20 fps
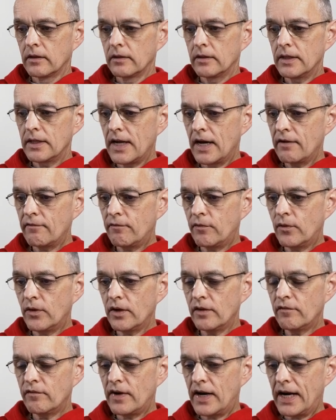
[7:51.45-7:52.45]
The
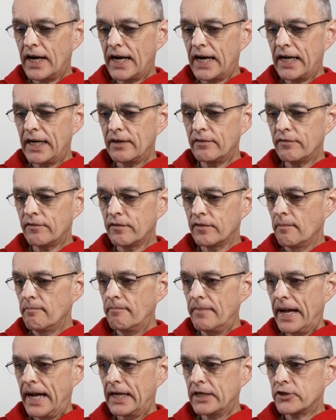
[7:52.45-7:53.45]
945
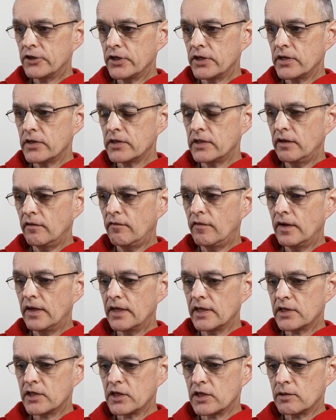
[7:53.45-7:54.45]
matches the
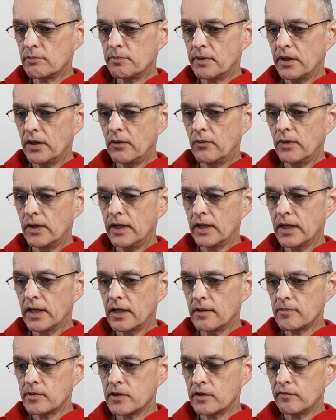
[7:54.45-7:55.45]
Fenix 6 Pro when it
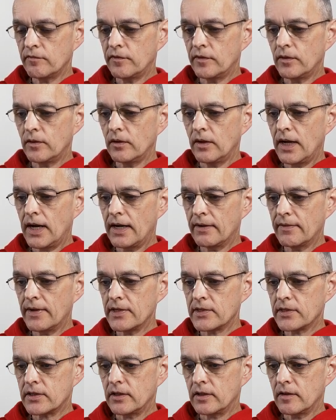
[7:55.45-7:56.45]
comes to full
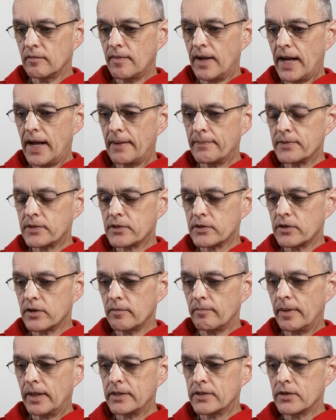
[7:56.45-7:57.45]
high-res color maps,
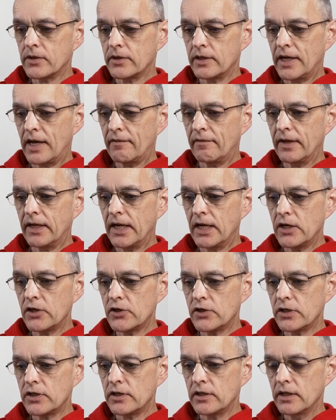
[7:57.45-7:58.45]
turn-by-turn
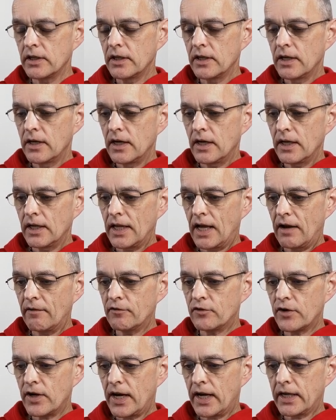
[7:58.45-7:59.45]
navigation, and live
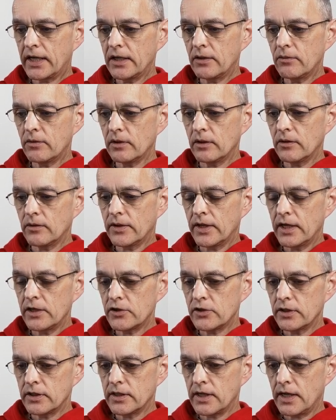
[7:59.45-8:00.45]
tracking with
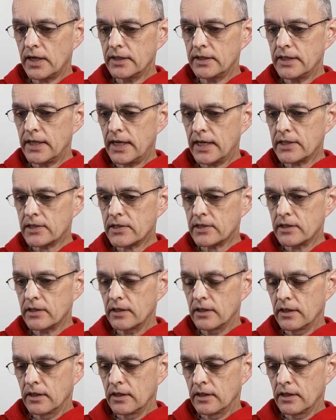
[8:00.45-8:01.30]
location context.